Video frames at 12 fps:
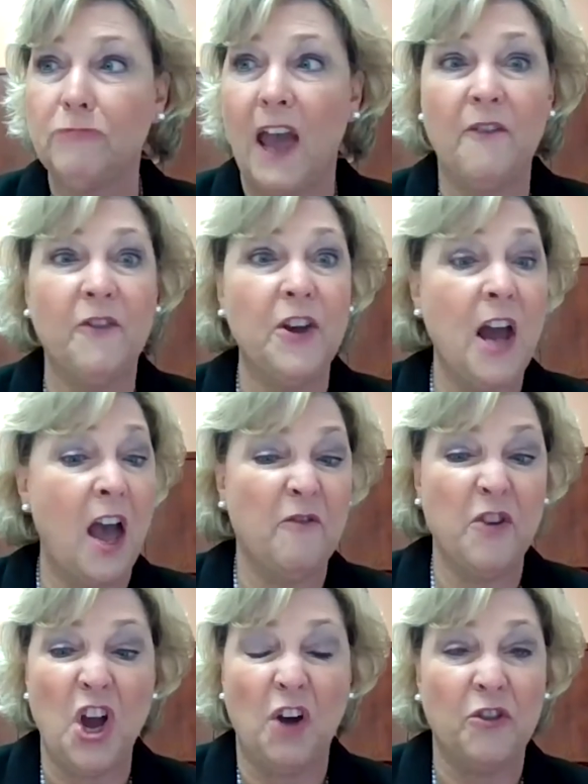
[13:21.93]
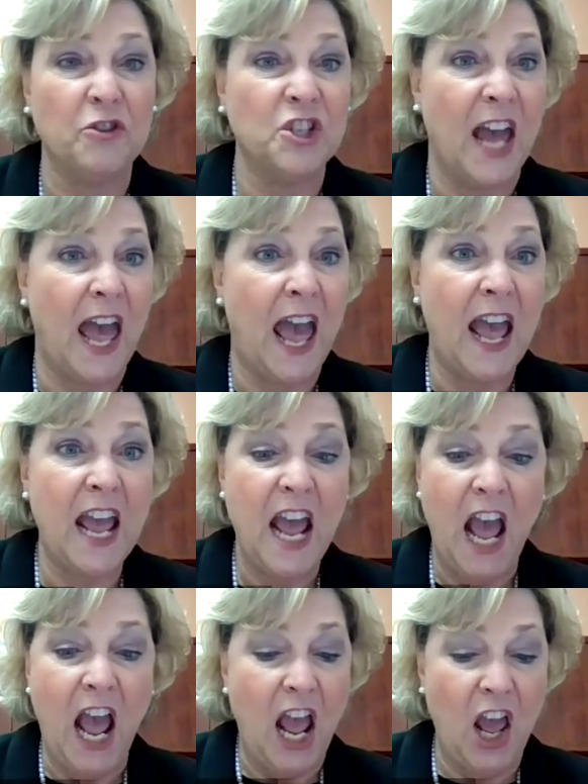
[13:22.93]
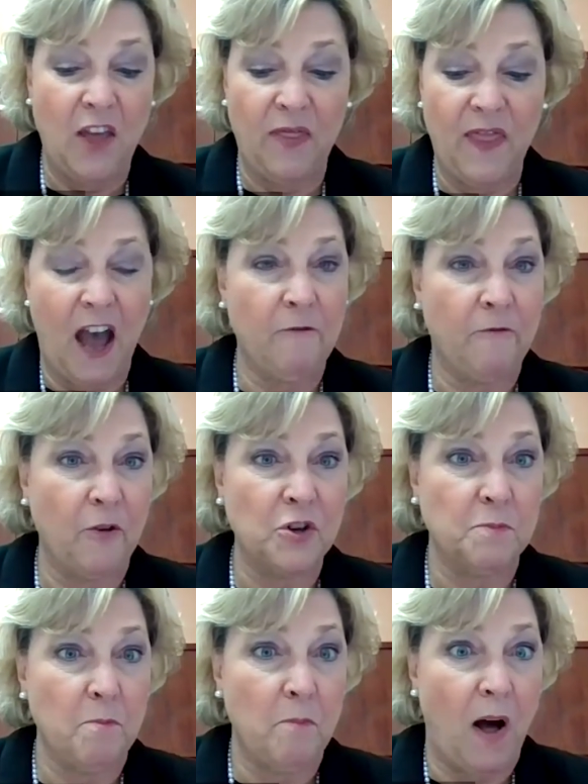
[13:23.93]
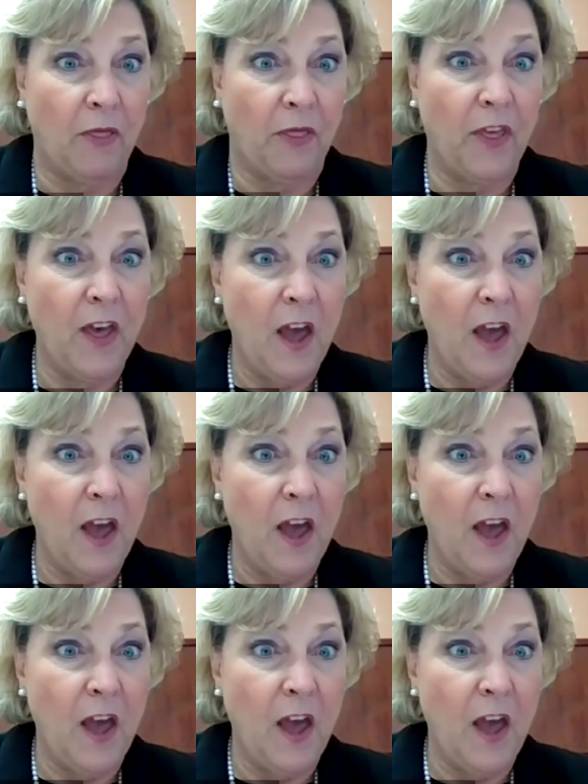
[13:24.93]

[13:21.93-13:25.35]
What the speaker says: every other day in that first month